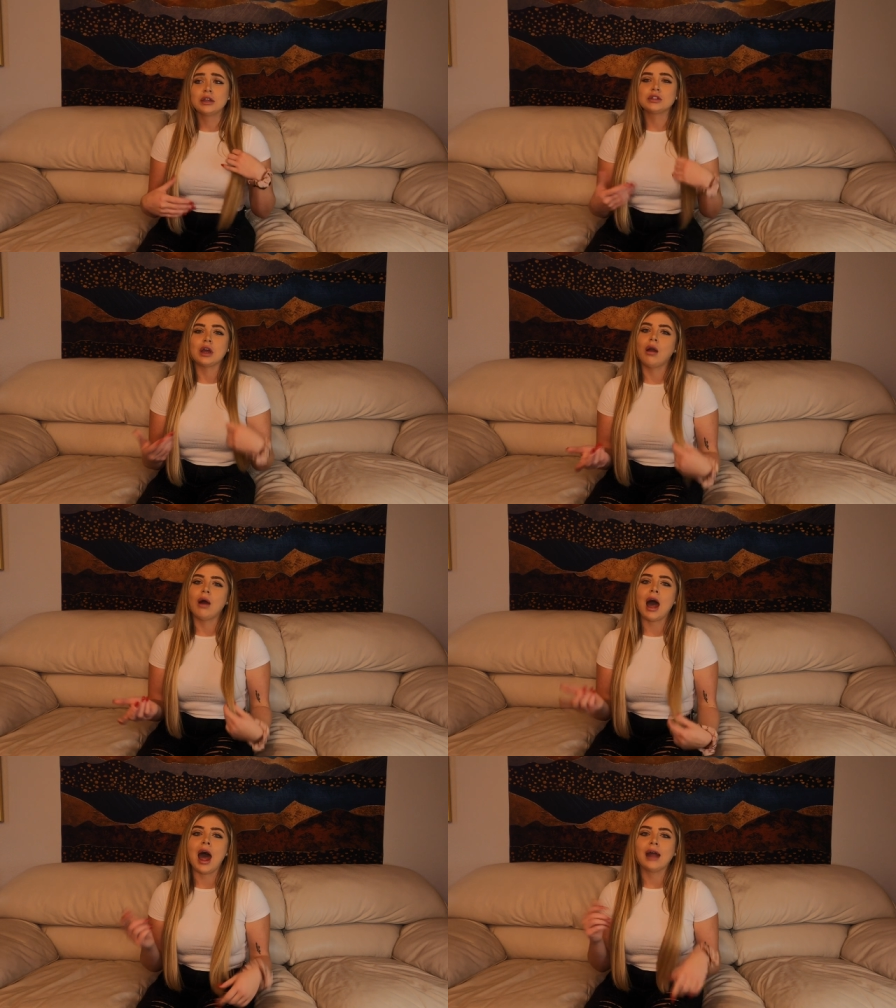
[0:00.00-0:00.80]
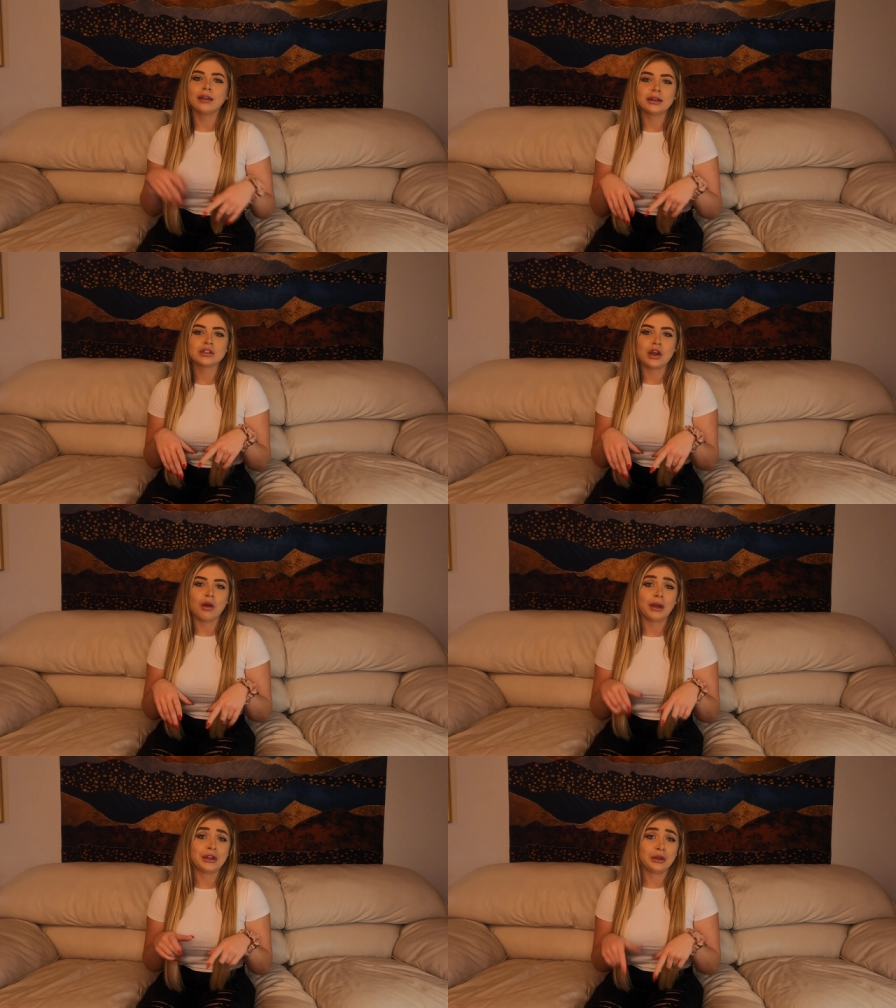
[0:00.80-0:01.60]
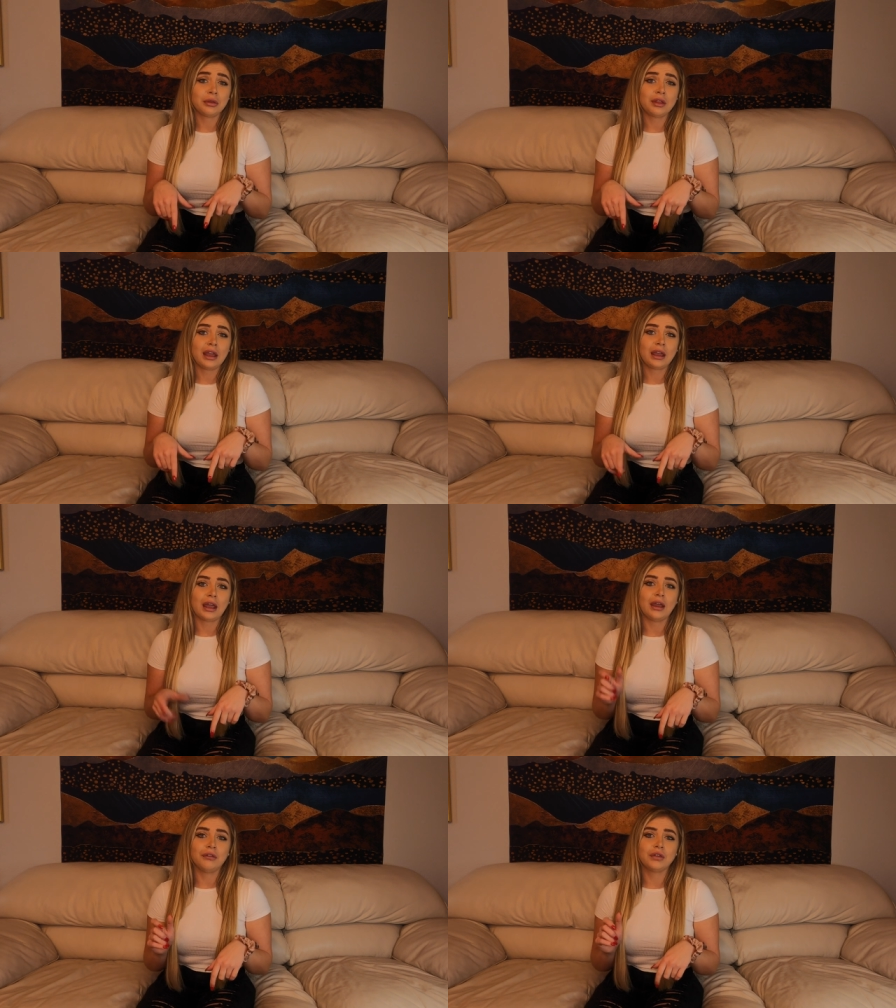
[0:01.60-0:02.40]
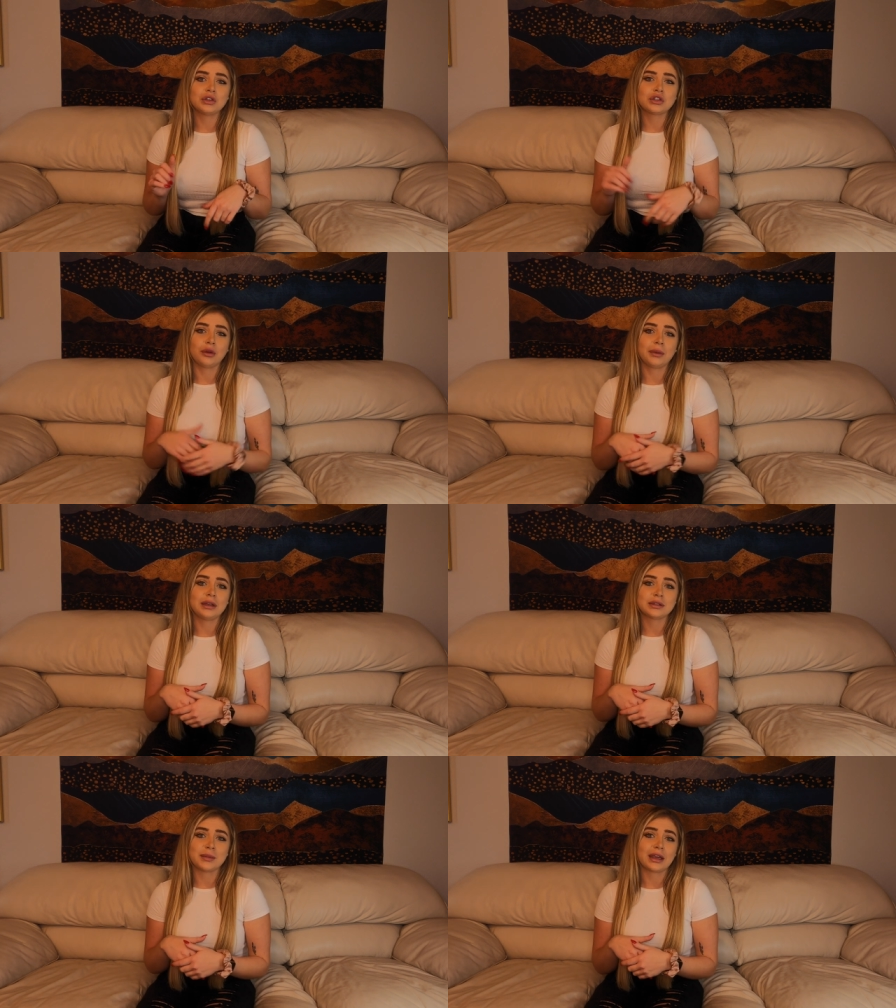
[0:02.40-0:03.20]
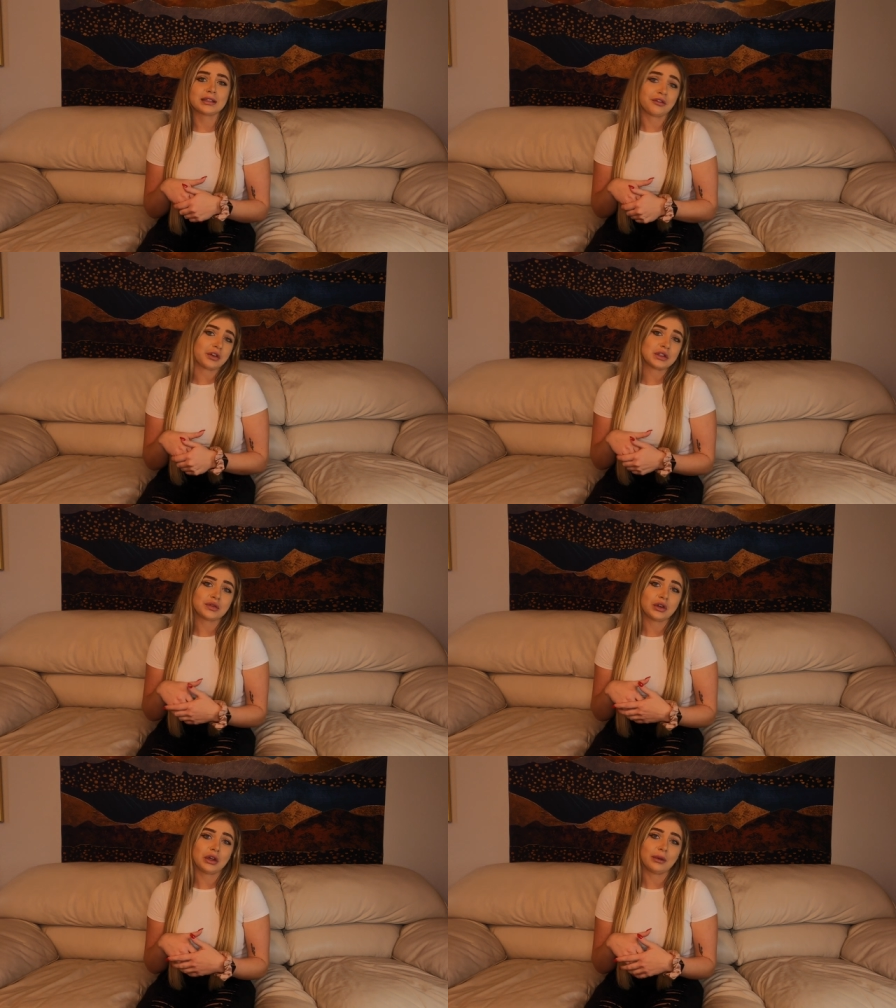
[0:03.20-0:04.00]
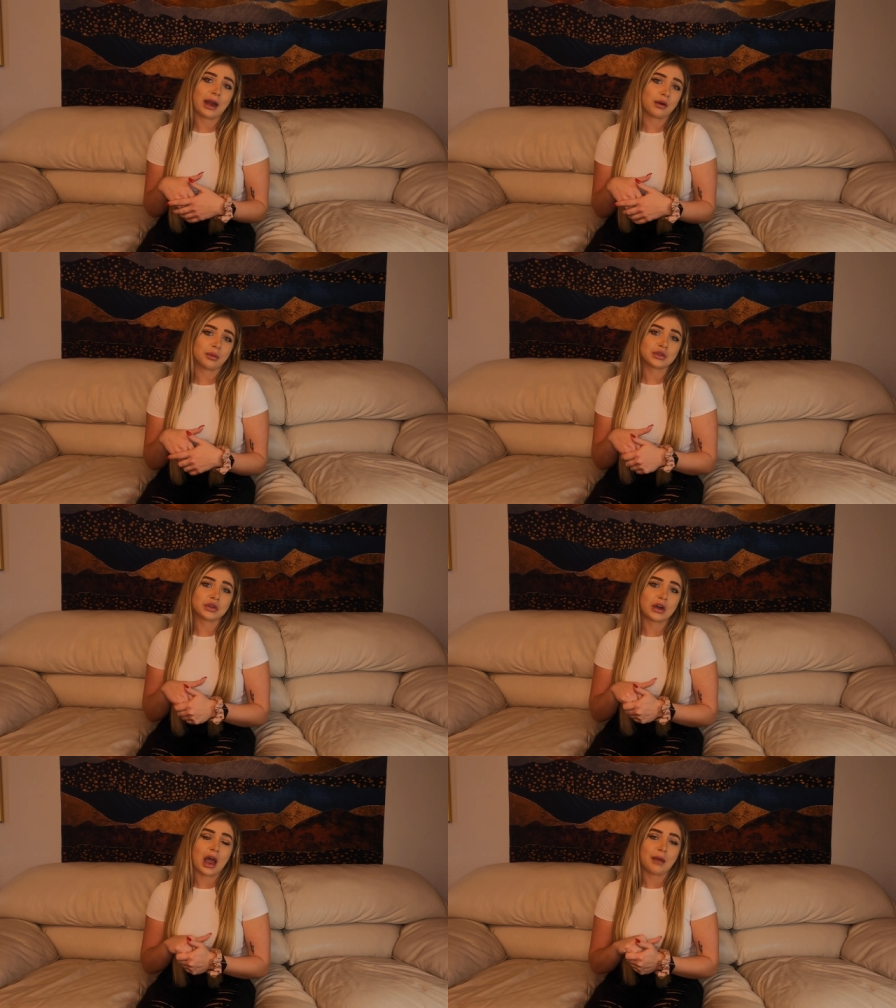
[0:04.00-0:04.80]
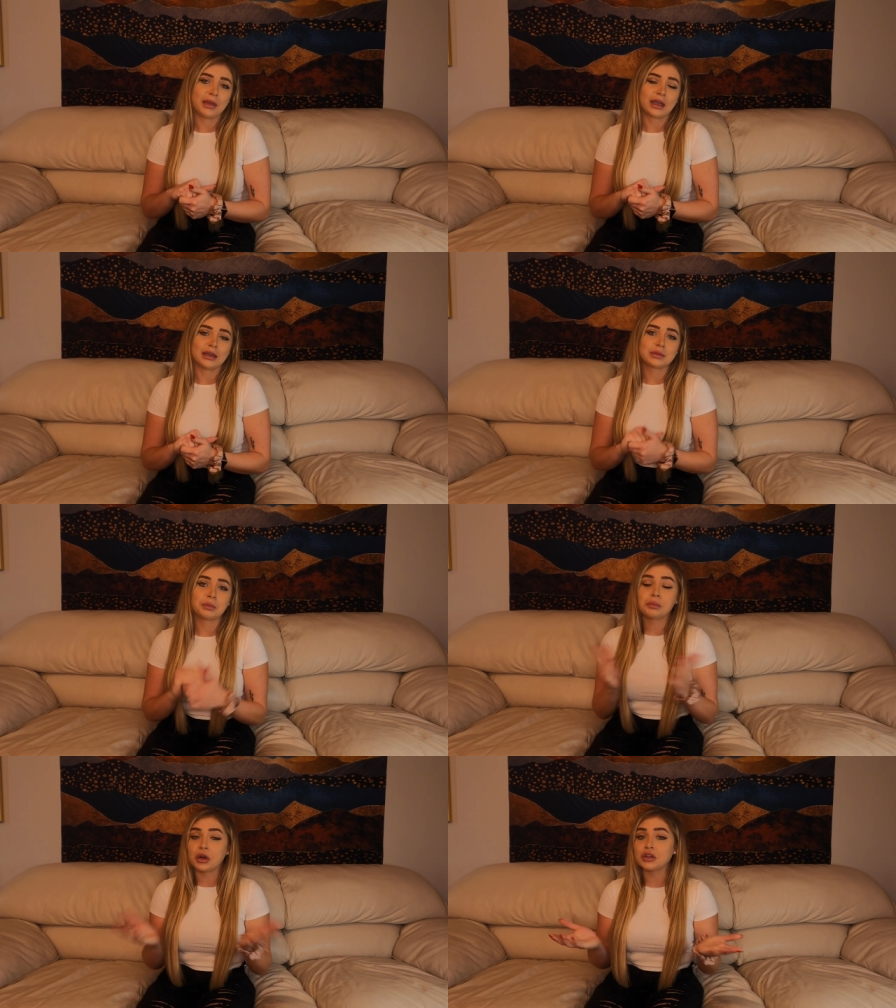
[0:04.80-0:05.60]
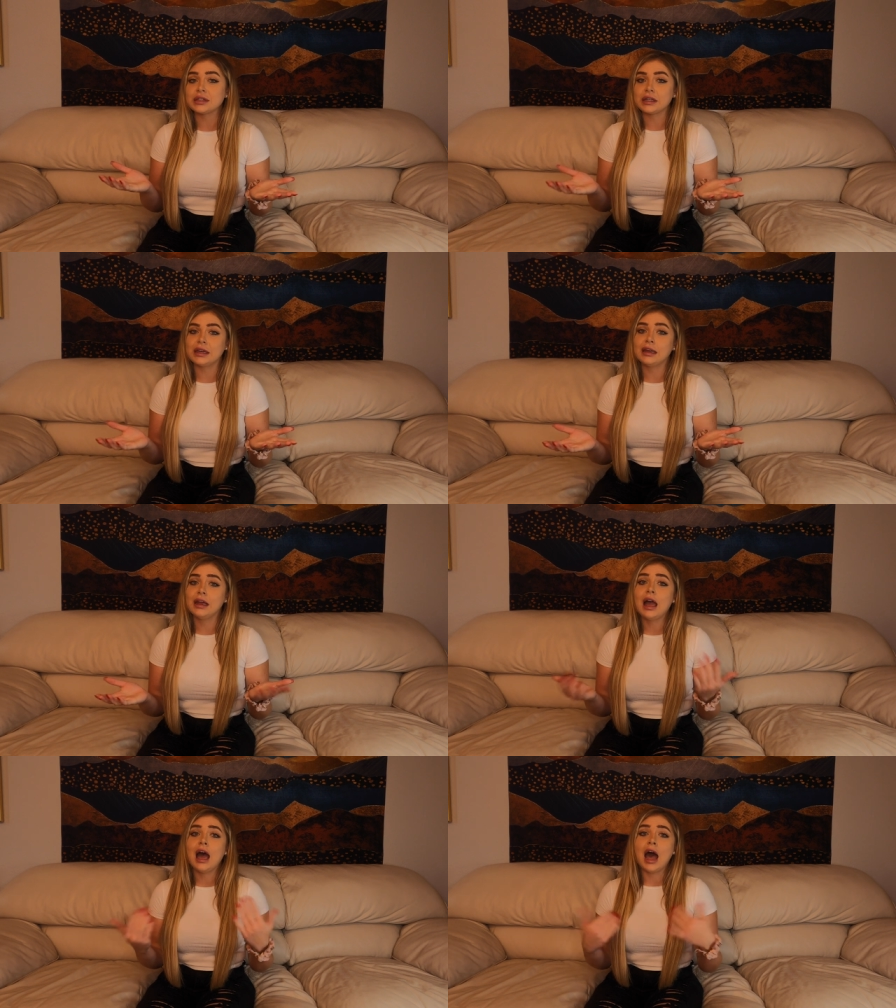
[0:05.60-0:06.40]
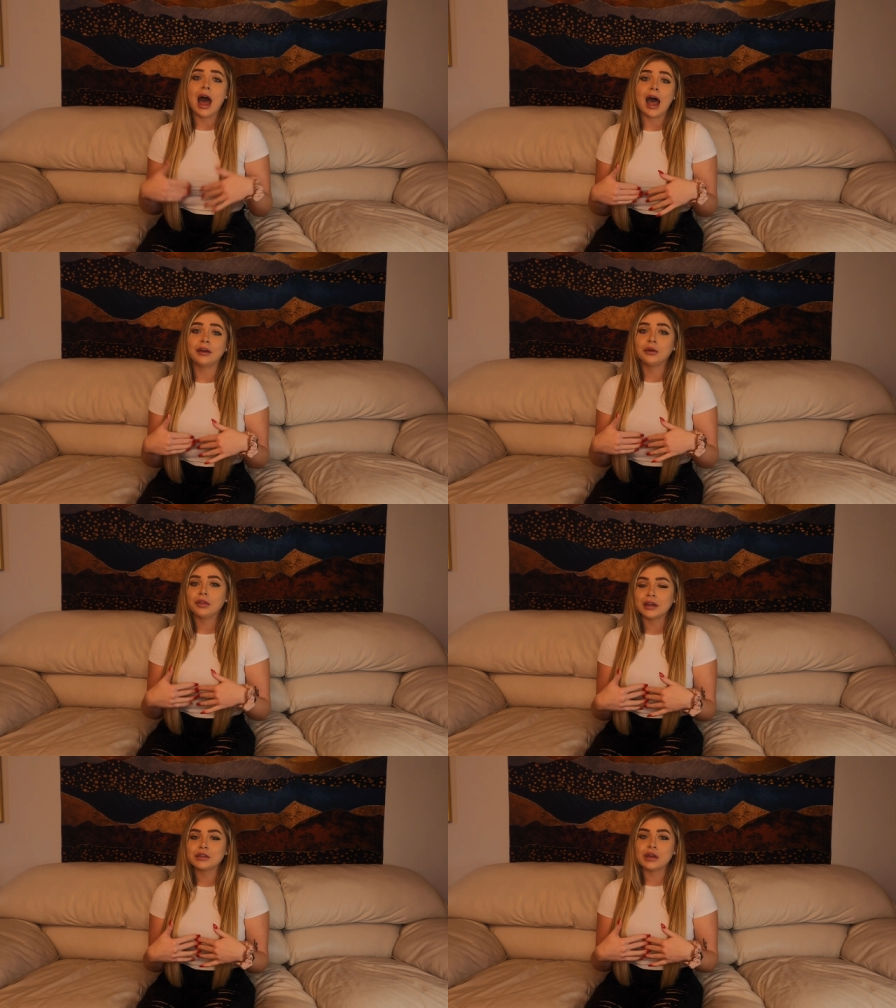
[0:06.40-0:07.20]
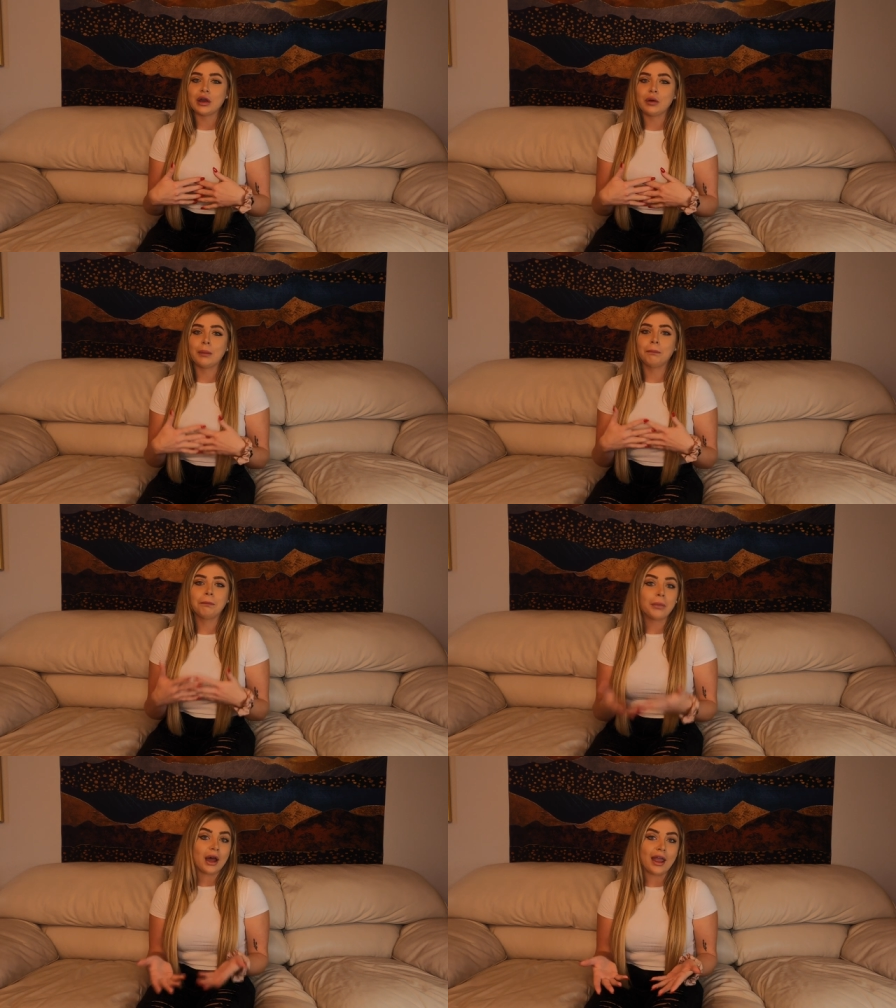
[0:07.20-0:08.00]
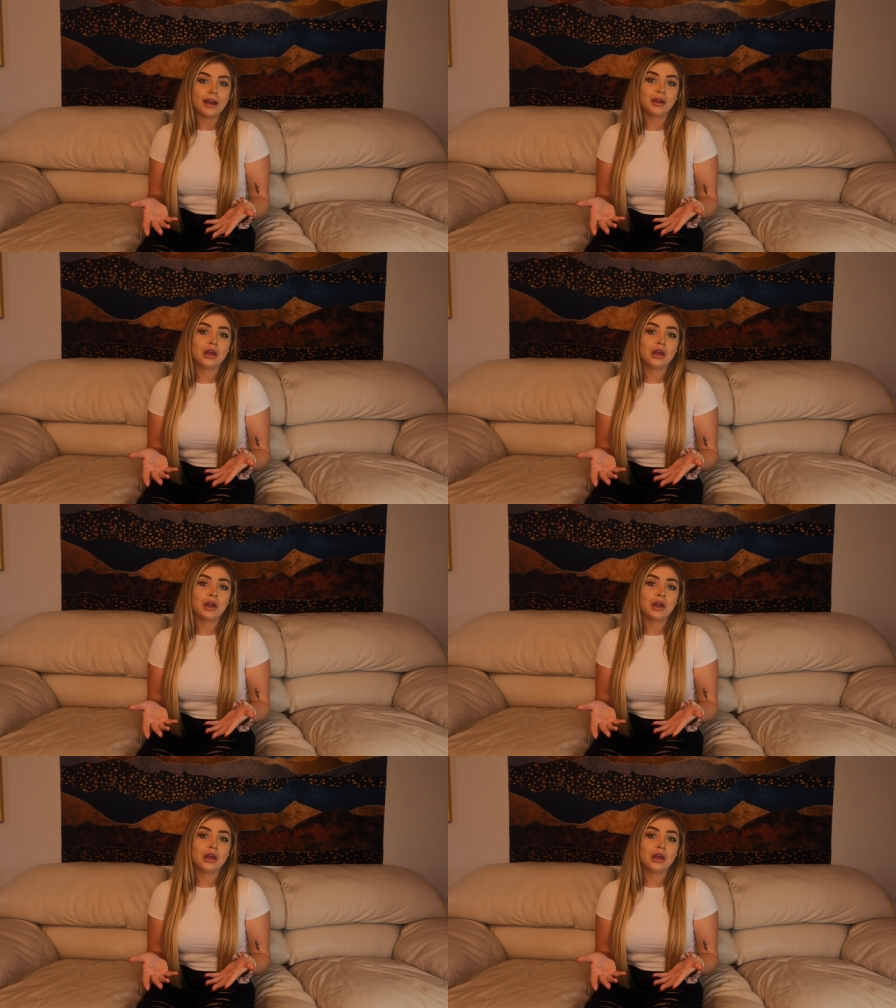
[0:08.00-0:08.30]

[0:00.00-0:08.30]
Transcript: So I'd like to know what you think, if terpenes make a difference for you in edibles or not, because personally, I don't think so, but